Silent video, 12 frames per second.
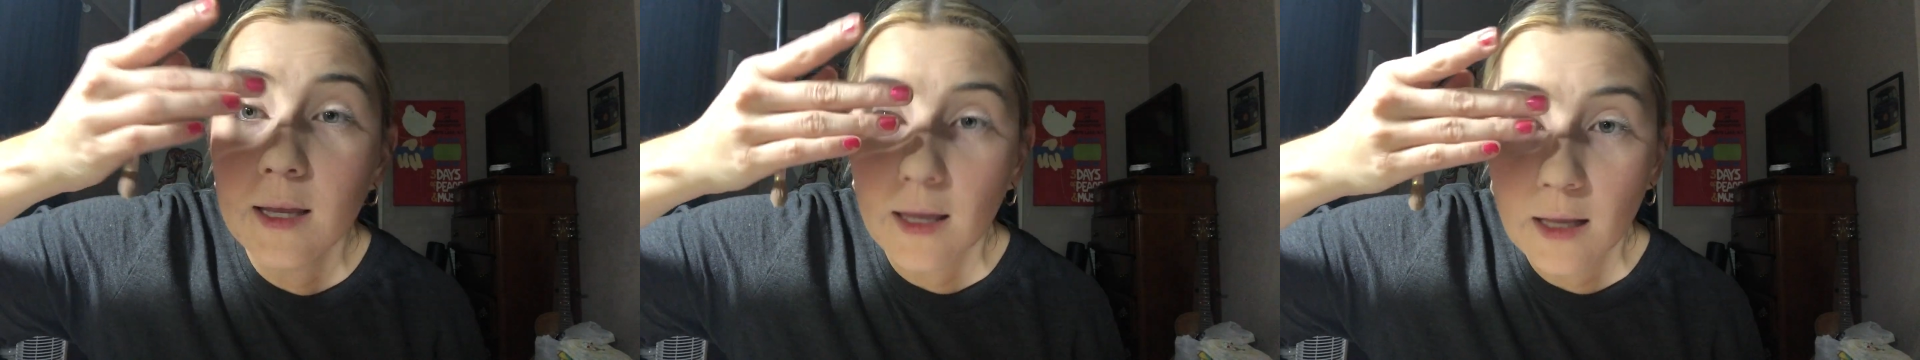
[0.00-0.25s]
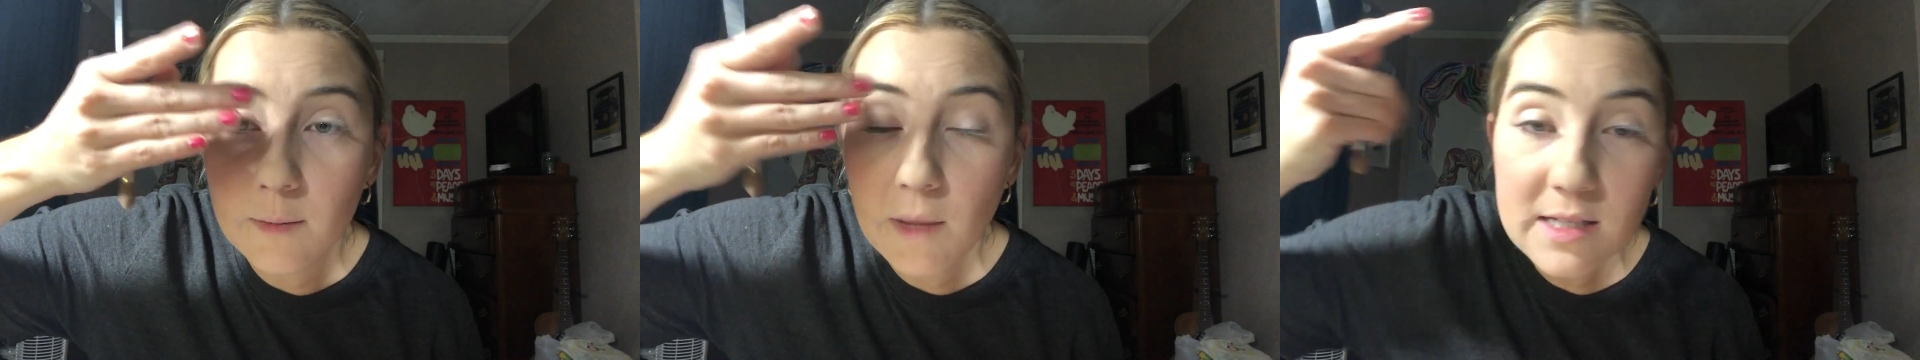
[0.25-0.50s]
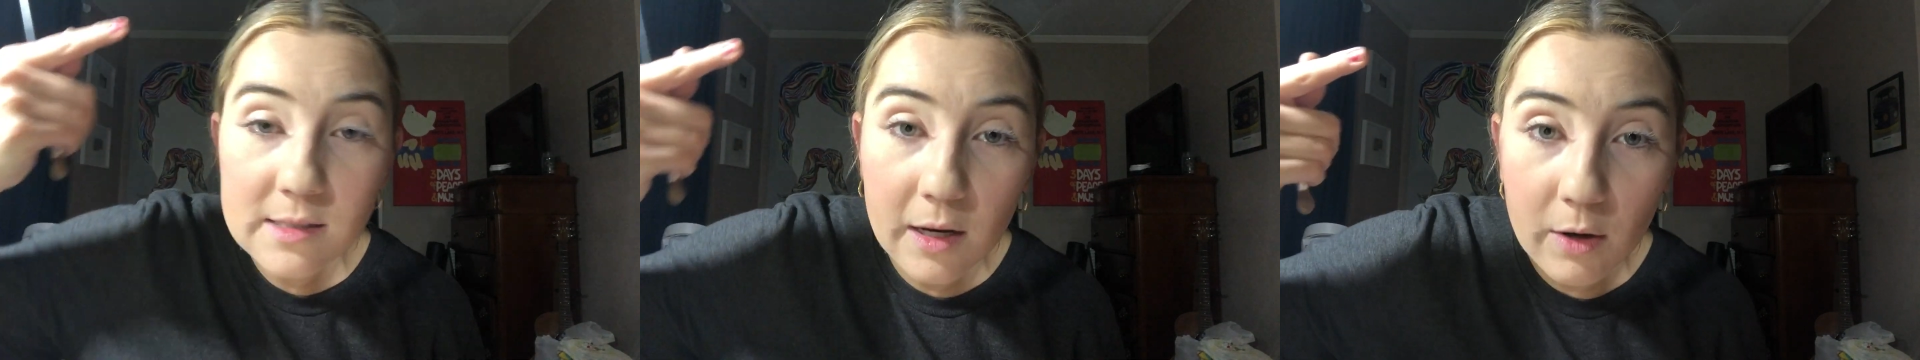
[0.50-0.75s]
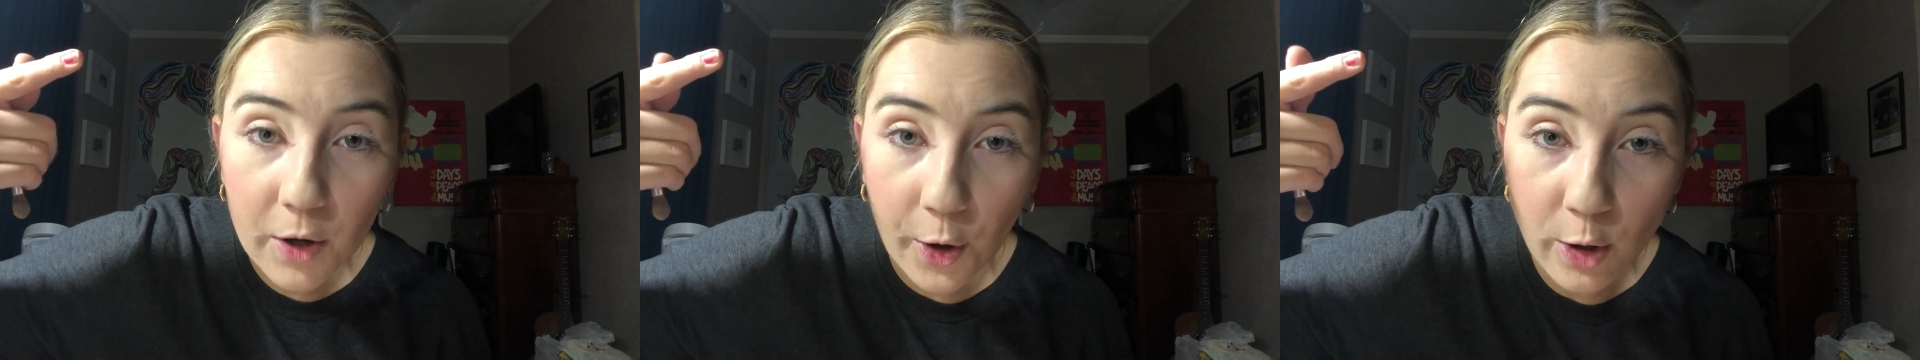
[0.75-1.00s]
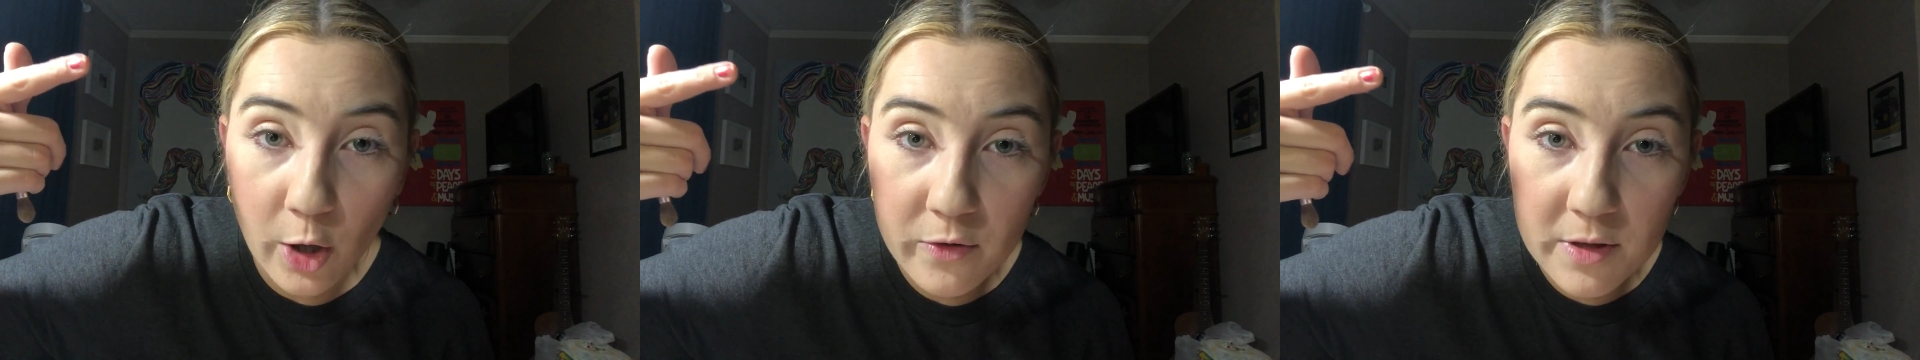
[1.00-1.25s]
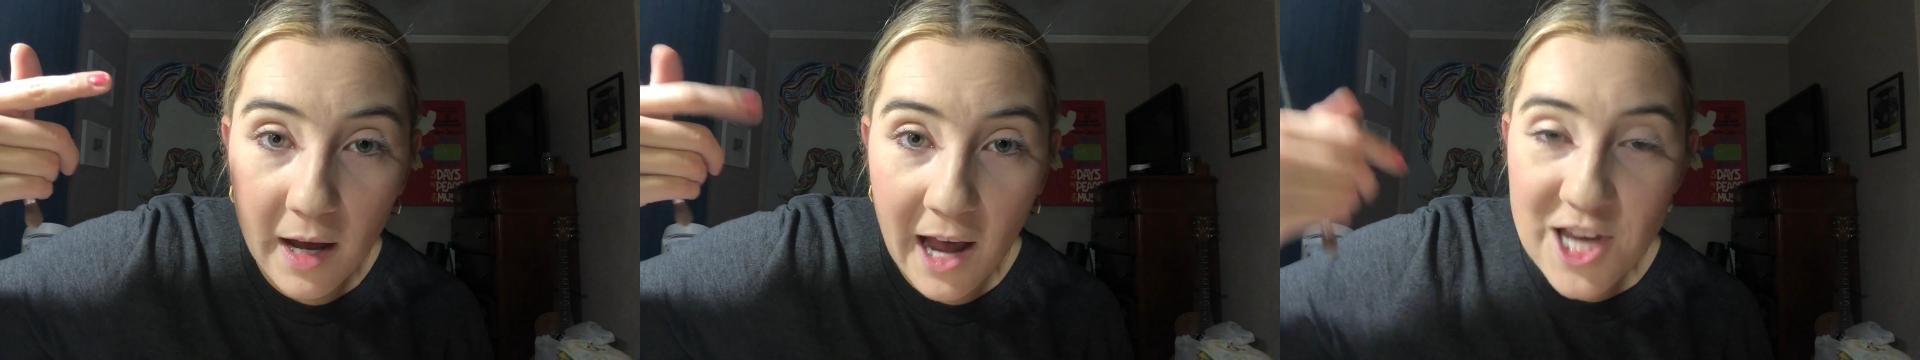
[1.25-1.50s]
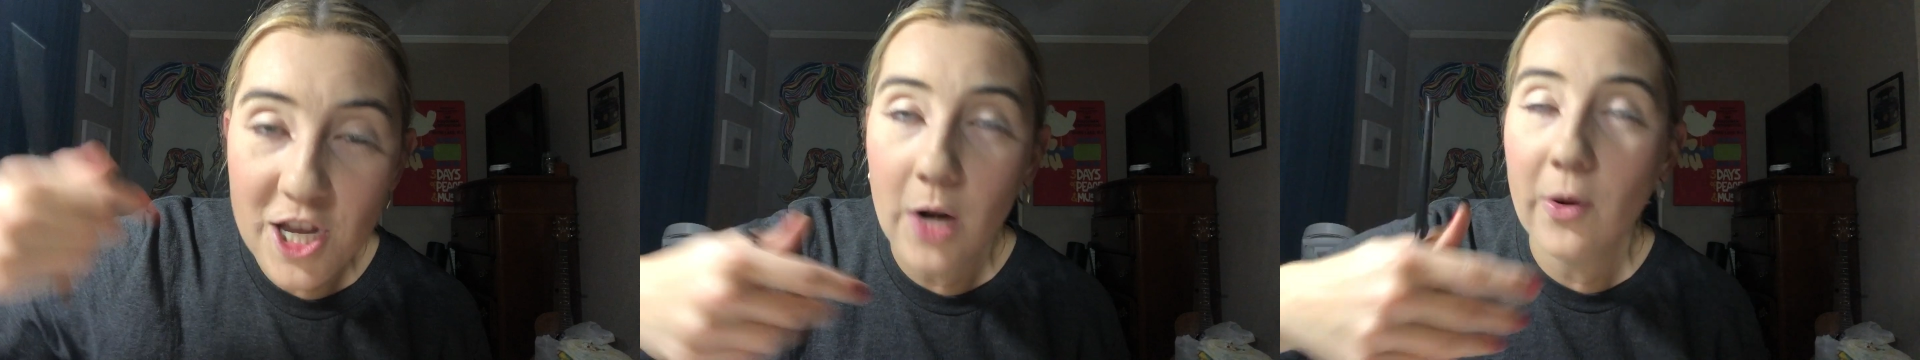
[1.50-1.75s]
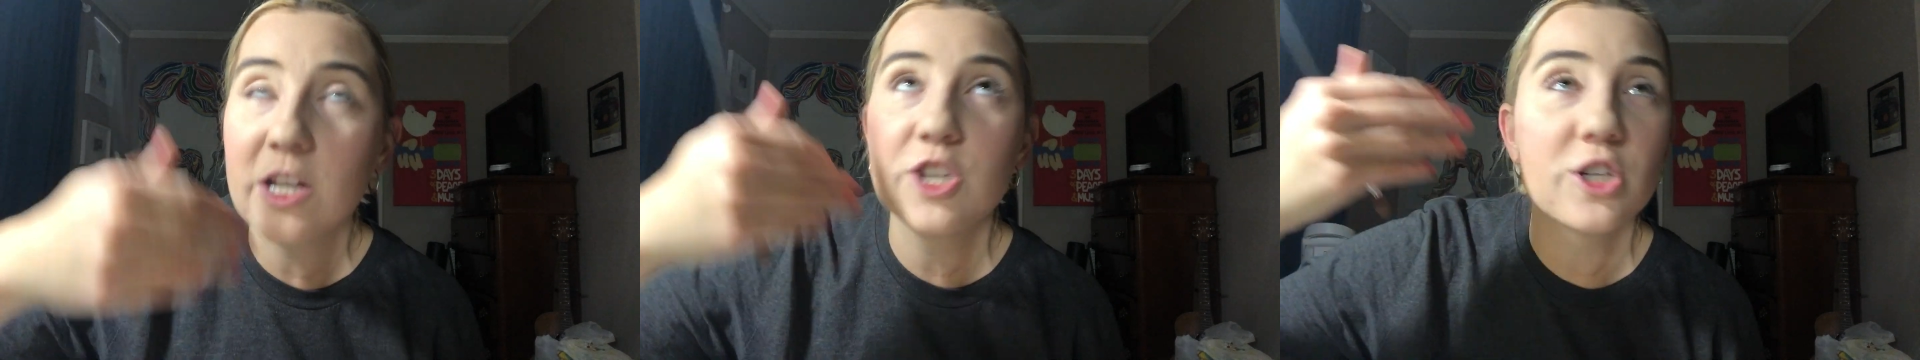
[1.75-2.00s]
get mascara all over the eyeshadow
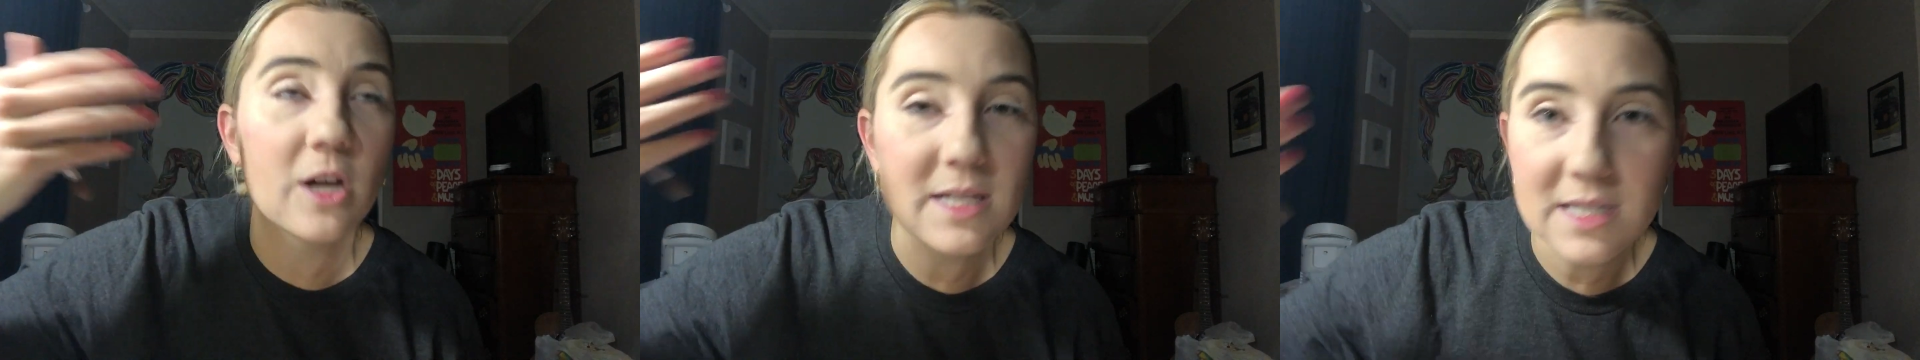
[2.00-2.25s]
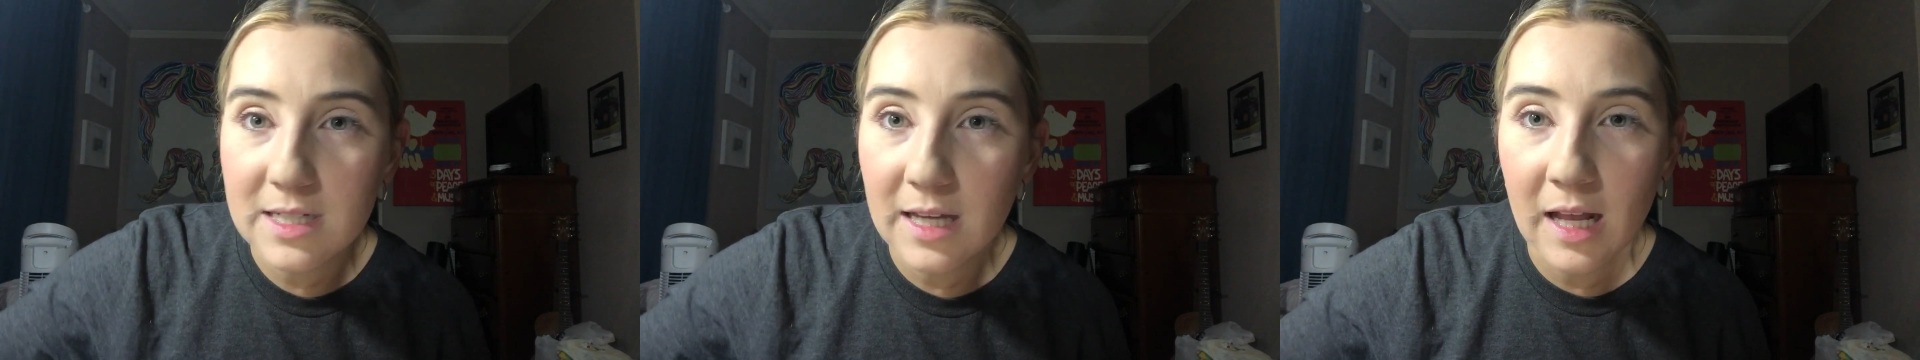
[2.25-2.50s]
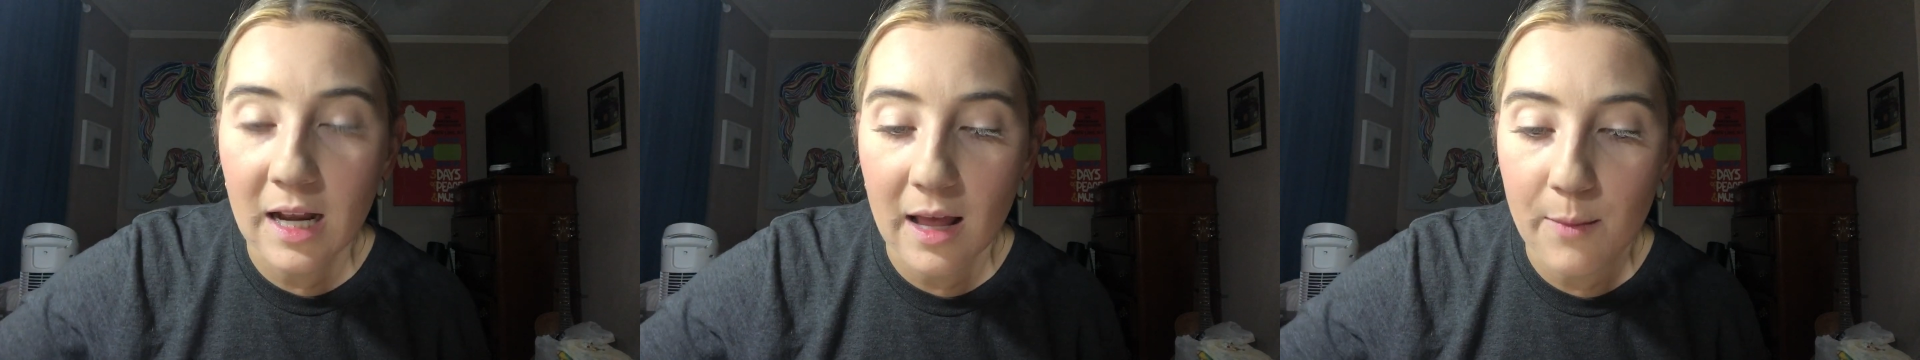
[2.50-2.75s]
I just did,